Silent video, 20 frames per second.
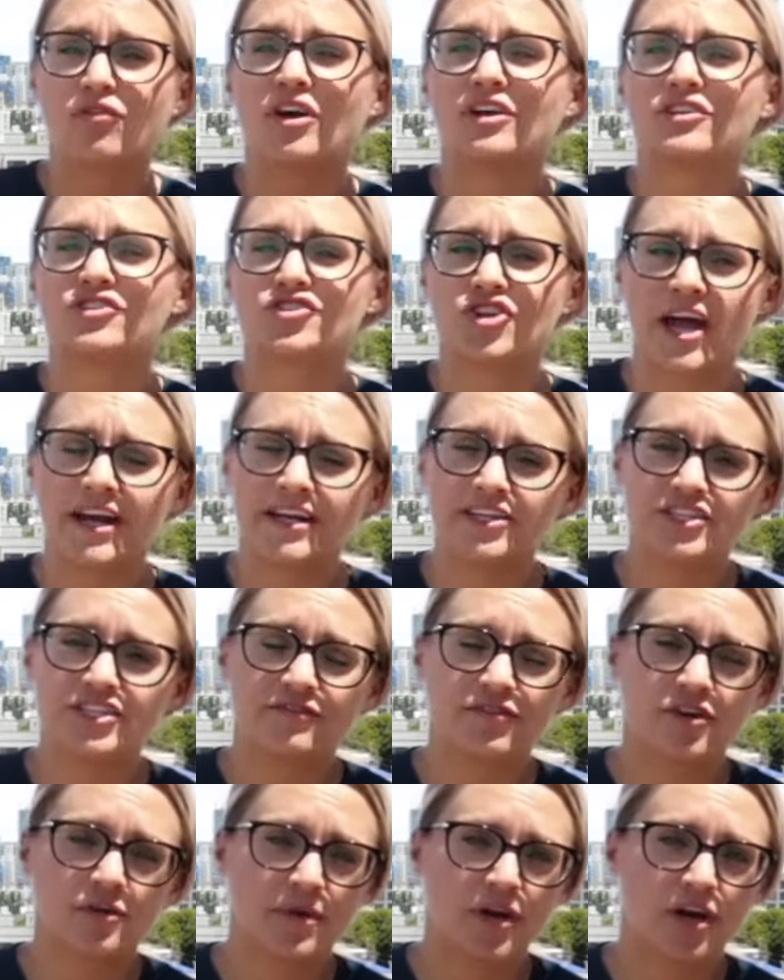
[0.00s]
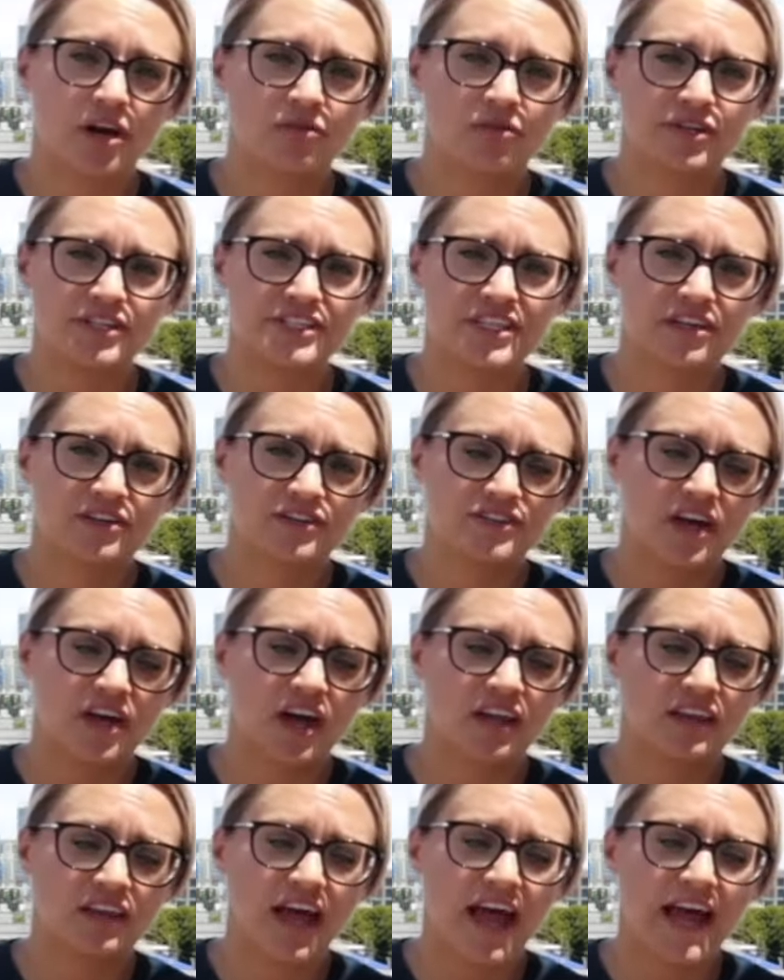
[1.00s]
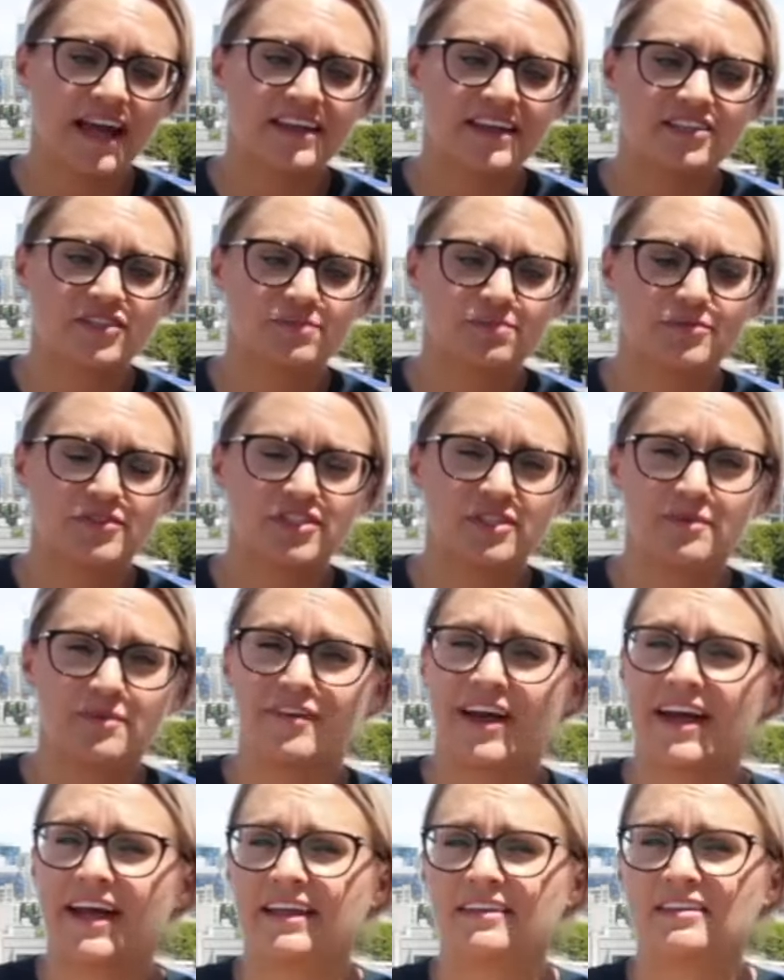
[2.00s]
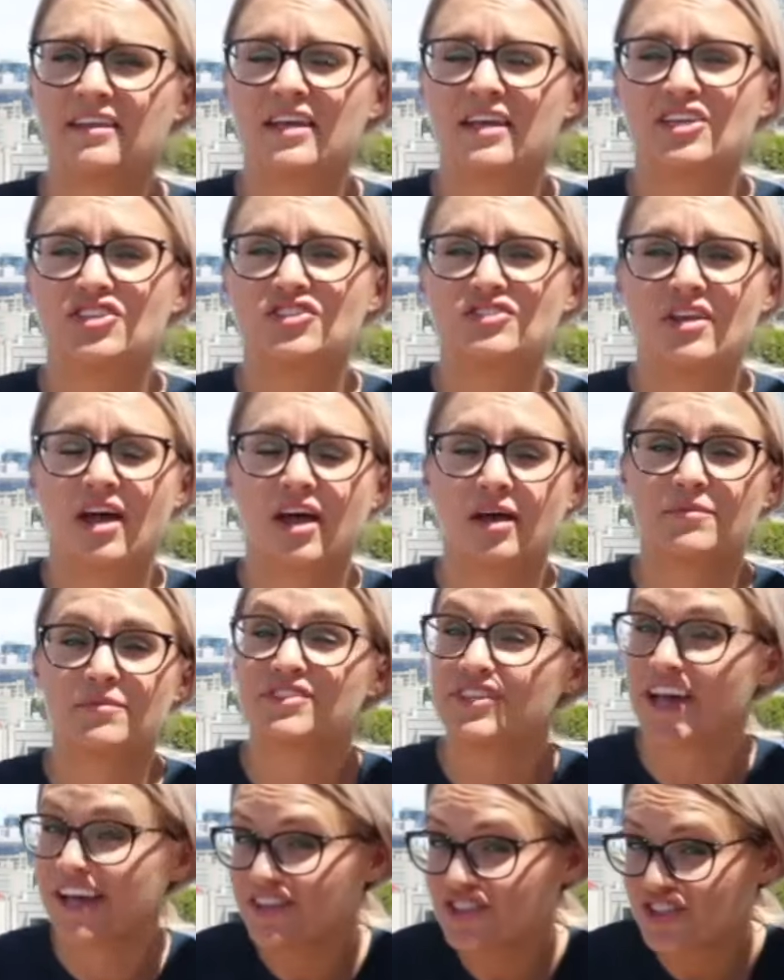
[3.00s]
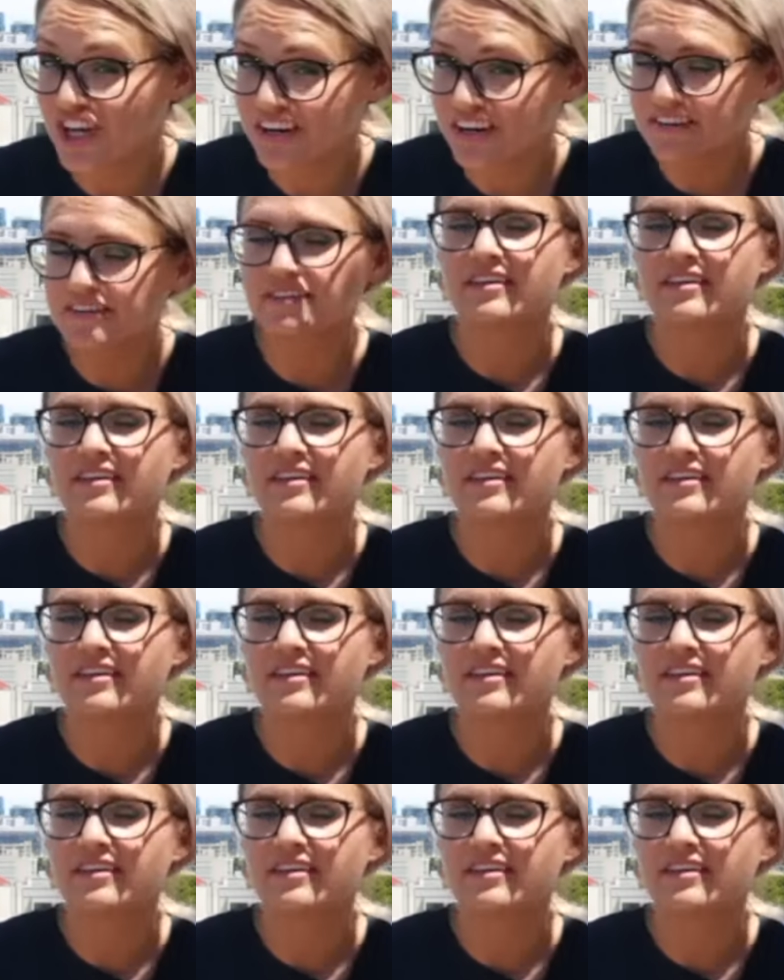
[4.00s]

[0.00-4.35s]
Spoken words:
strategy for apparel retailers online is to provide size charts.